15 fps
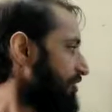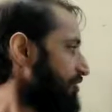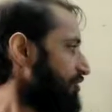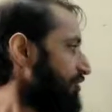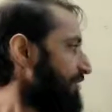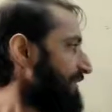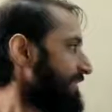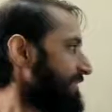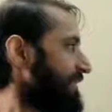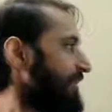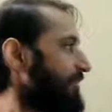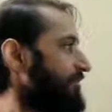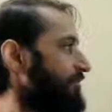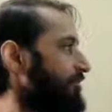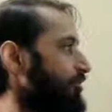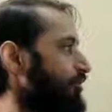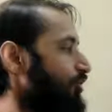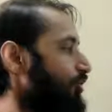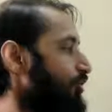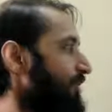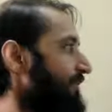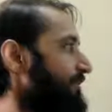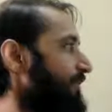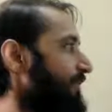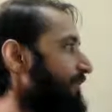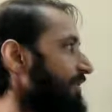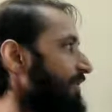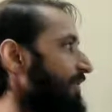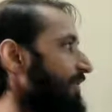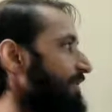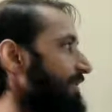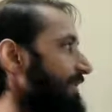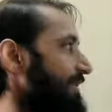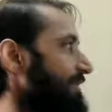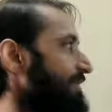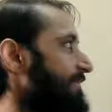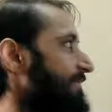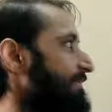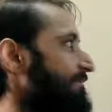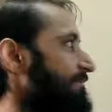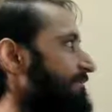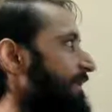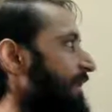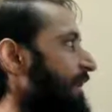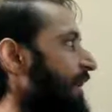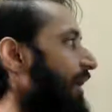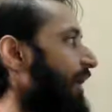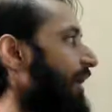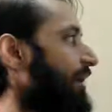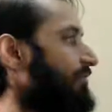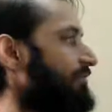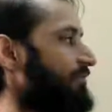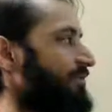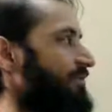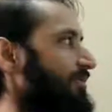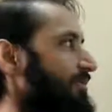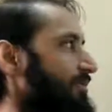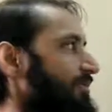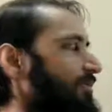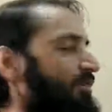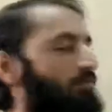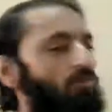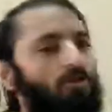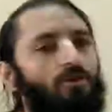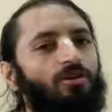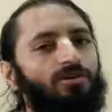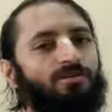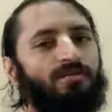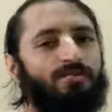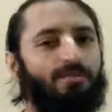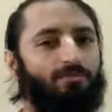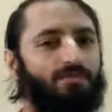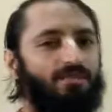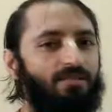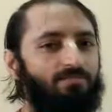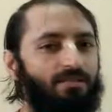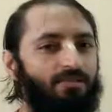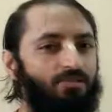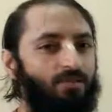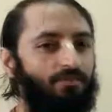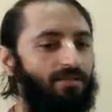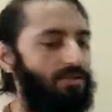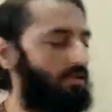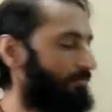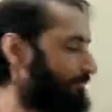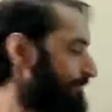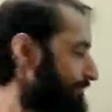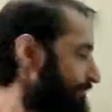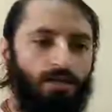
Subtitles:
So, these are two different things. This is the more or less the sum and substance of it.